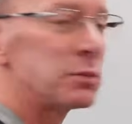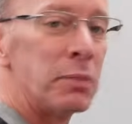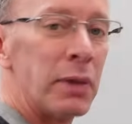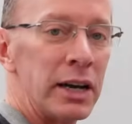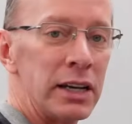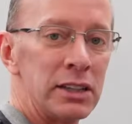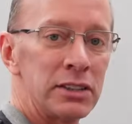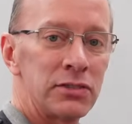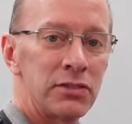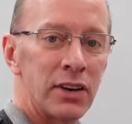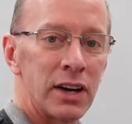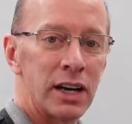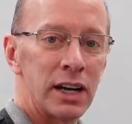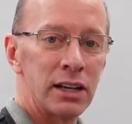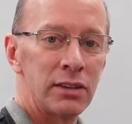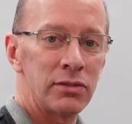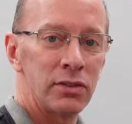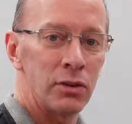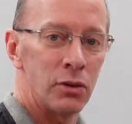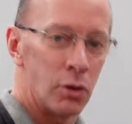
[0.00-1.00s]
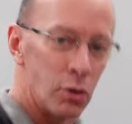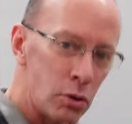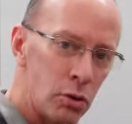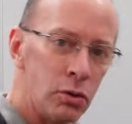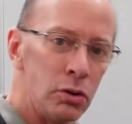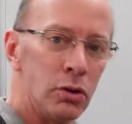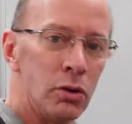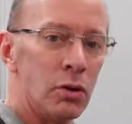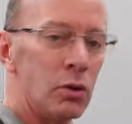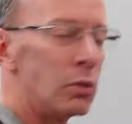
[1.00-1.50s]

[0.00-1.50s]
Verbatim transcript: minus 5, 1.